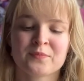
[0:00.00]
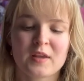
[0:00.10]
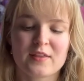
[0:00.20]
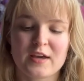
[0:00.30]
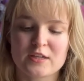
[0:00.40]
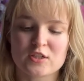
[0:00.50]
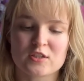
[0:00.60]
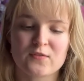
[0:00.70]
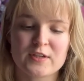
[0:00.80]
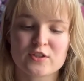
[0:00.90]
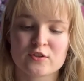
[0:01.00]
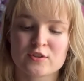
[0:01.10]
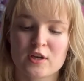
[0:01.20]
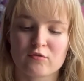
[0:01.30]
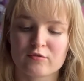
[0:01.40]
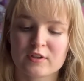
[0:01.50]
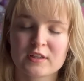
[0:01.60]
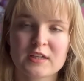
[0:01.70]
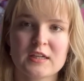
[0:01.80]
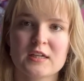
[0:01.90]
that just features a
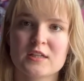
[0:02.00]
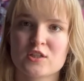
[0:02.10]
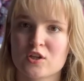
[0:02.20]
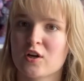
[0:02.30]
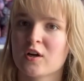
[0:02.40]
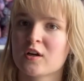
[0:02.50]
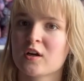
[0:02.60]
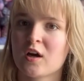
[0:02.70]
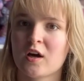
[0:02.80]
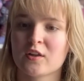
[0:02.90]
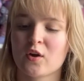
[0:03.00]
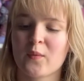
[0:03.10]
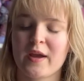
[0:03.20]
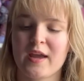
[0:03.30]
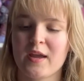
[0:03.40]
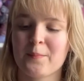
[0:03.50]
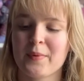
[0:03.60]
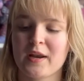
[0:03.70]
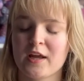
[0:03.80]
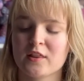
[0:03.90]
really dark colorway,
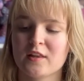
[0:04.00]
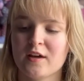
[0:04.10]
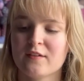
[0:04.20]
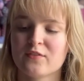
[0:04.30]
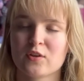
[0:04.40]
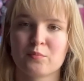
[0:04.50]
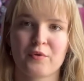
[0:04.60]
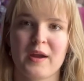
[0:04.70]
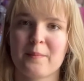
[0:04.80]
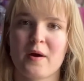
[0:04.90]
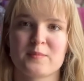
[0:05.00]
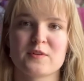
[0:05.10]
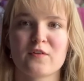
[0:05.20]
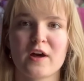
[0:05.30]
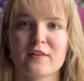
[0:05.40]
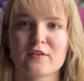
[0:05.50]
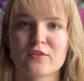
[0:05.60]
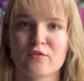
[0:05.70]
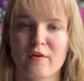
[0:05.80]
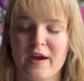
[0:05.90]
but I love the bright pops of color
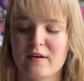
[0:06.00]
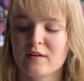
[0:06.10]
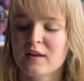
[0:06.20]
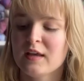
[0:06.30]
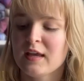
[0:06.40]
throughout.